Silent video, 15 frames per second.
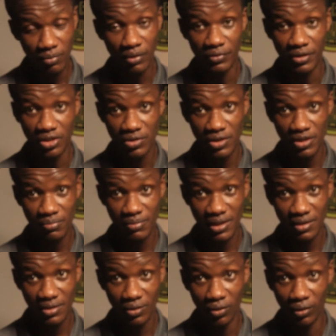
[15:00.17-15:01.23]
of
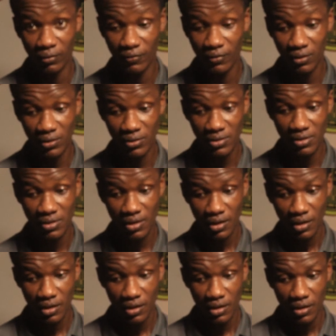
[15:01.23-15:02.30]
retracement, of course,
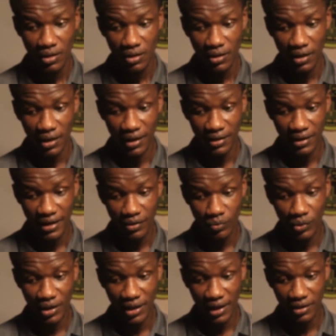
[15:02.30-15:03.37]
and then
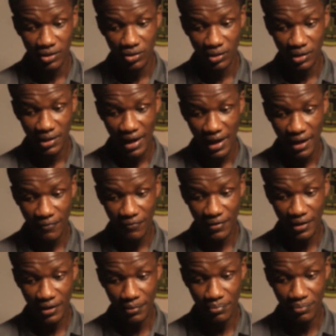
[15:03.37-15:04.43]
we can then have
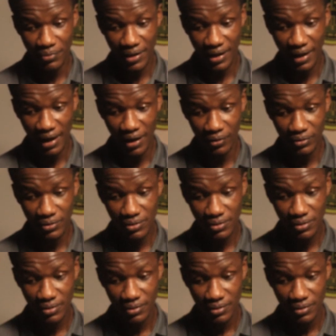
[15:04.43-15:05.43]
a breakout